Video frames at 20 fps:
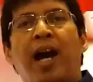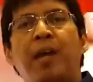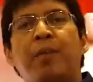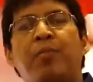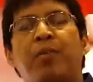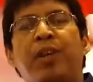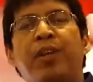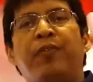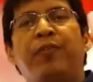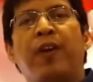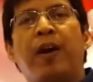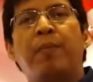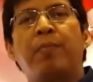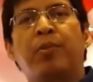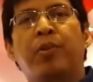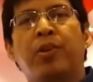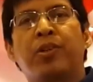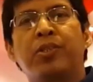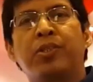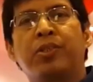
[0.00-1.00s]
I'm Ray
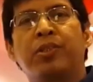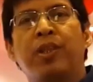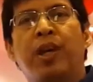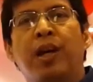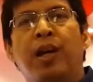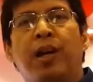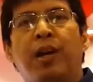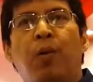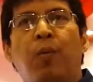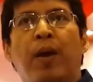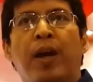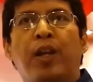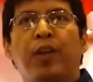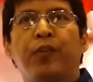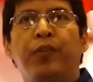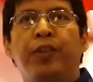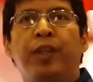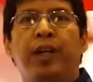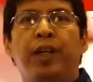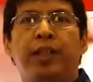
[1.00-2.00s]
Fabros, one
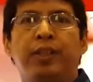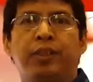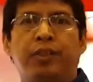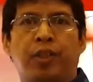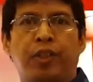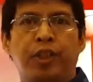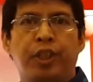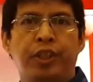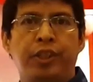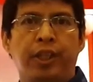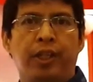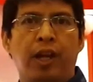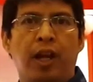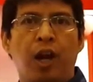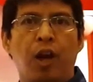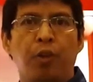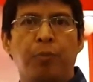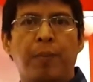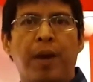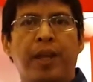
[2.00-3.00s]
of the strategic
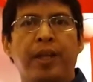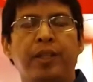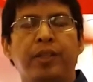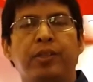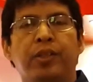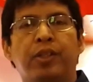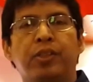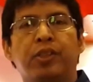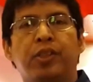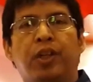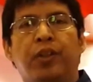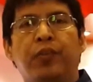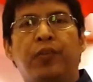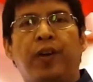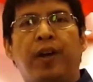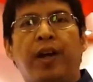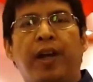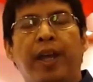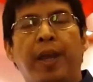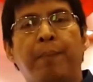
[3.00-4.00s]
account managers of
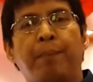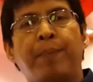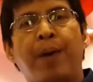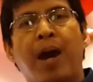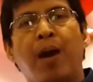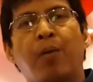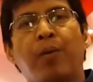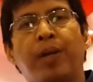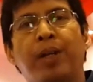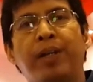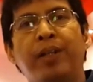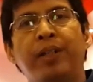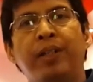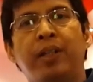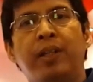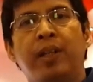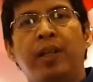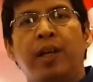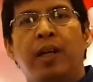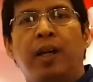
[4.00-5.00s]
MPower,
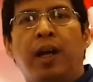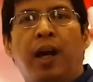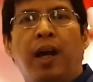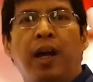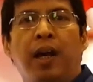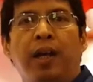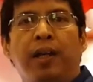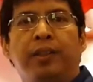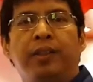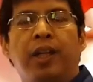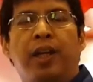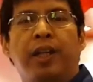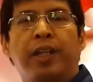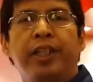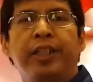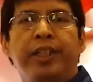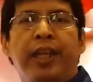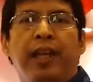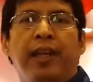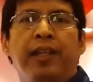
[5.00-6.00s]
the
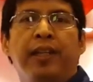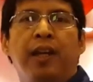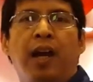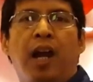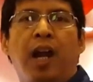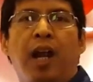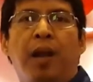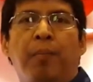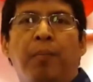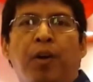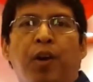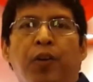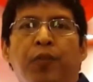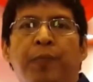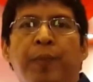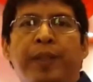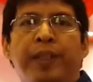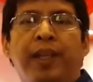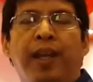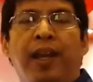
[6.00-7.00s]
retailing arm
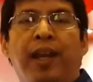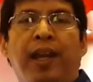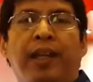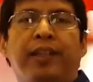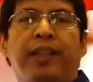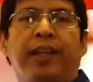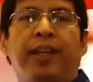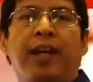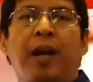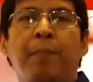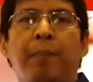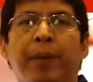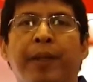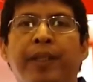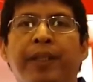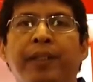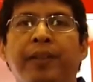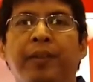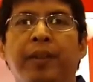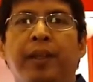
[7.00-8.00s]
of Manila Electric
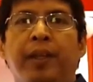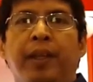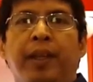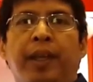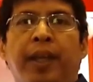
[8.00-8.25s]
Company.